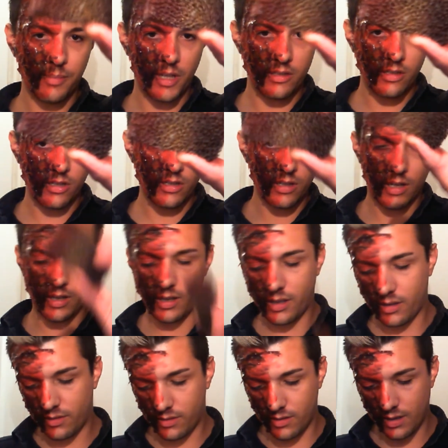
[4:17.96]
sponge
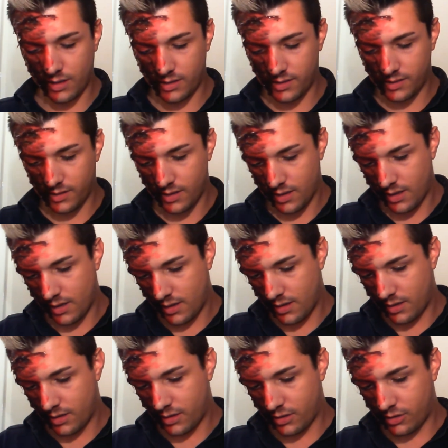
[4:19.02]
like this
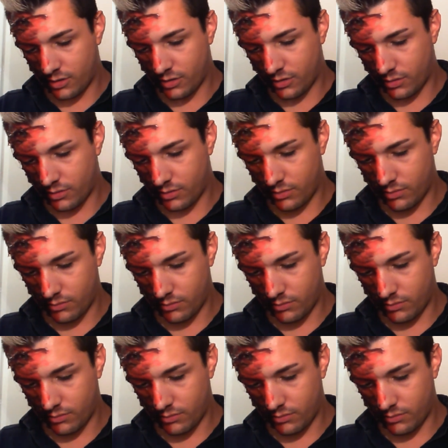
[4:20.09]
and just